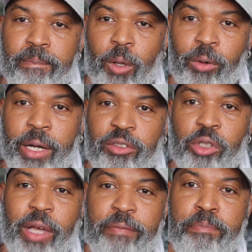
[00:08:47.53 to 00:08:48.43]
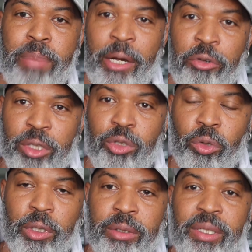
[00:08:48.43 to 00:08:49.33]
All right? So you have better
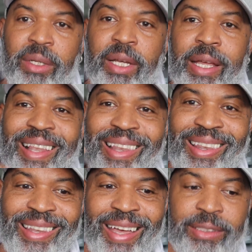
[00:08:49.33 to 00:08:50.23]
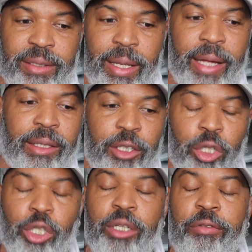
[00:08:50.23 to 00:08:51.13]
endurance, less
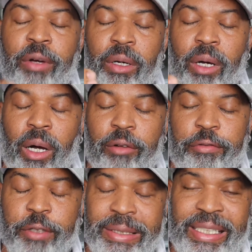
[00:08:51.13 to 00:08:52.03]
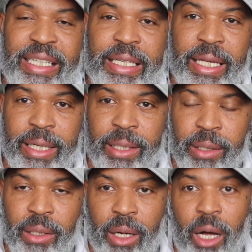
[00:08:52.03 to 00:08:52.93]
likelihood of
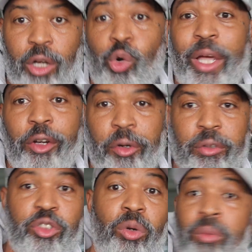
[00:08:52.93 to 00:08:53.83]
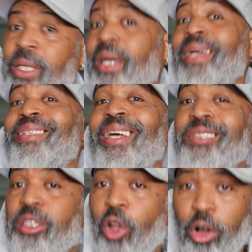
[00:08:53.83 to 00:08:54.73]
fatiguing quicker. So it
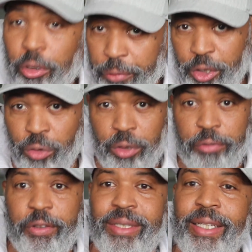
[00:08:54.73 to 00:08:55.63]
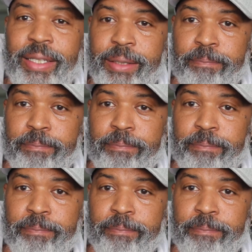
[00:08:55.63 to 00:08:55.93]
takes longer for you to fatigue.